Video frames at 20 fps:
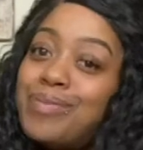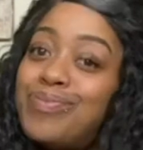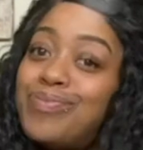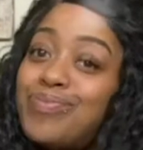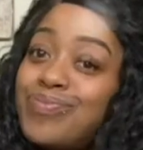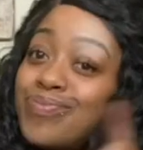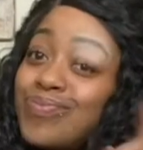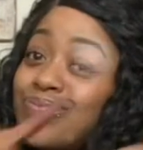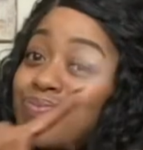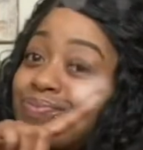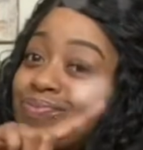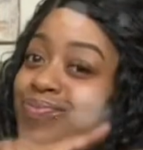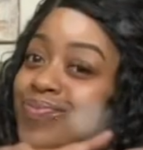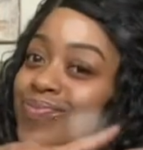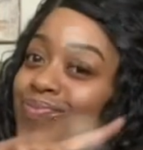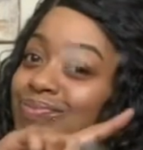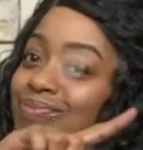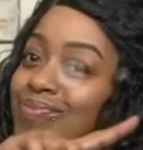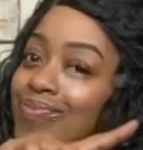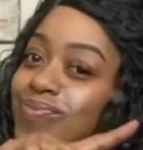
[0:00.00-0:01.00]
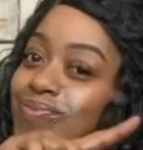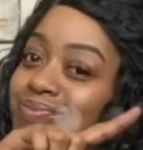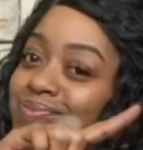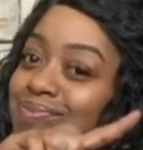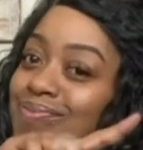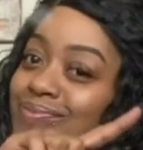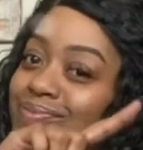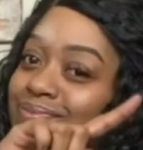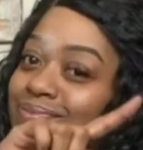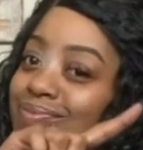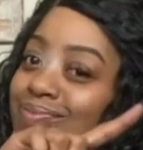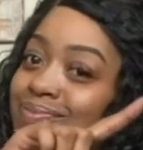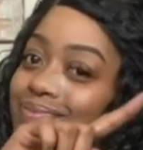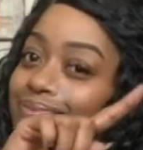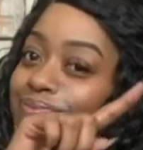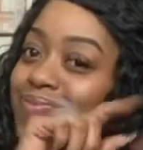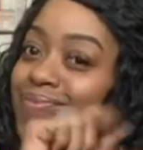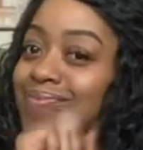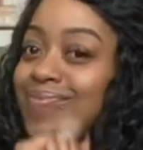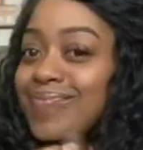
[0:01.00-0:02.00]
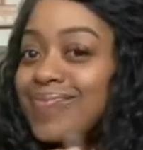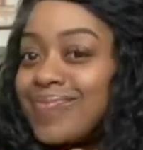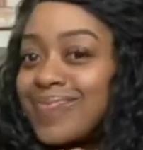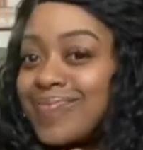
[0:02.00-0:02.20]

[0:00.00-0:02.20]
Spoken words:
No words are spoken by the person on screen.